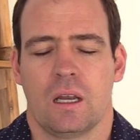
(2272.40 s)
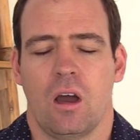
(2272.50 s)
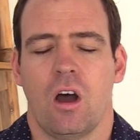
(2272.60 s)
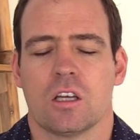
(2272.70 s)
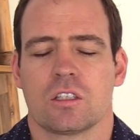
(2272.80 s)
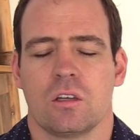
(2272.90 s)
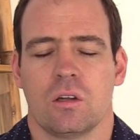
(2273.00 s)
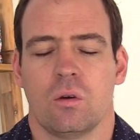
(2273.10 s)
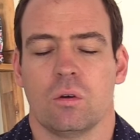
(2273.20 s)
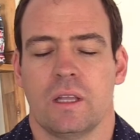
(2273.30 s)
And I ask
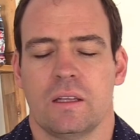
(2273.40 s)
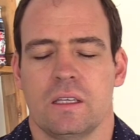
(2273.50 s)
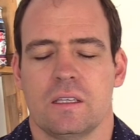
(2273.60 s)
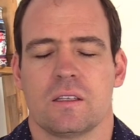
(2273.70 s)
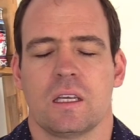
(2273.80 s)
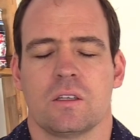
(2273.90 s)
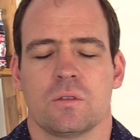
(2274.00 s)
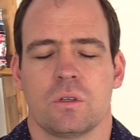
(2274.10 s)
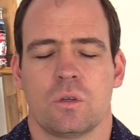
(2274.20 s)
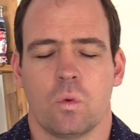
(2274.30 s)
you, Lord, that these
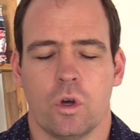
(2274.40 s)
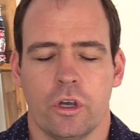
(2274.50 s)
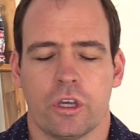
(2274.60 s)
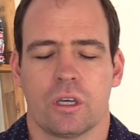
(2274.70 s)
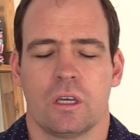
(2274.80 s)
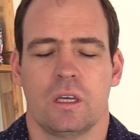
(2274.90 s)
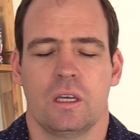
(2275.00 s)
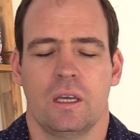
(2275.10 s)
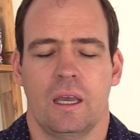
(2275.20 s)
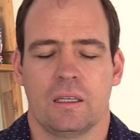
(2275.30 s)
things would work
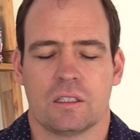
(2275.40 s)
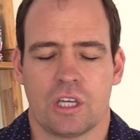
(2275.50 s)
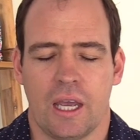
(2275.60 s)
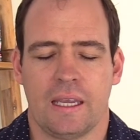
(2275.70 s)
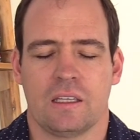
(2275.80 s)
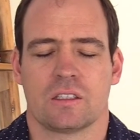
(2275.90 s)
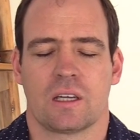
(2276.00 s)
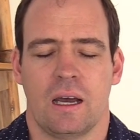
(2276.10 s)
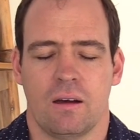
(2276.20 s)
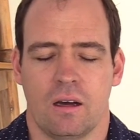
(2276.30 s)
and change
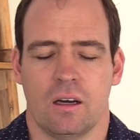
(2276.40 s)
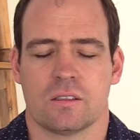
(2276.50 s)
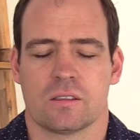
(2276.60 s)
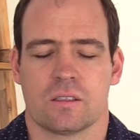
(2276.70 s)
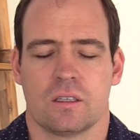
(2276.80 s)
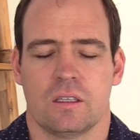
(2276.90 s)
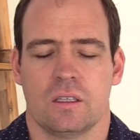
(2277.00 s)
our hearts.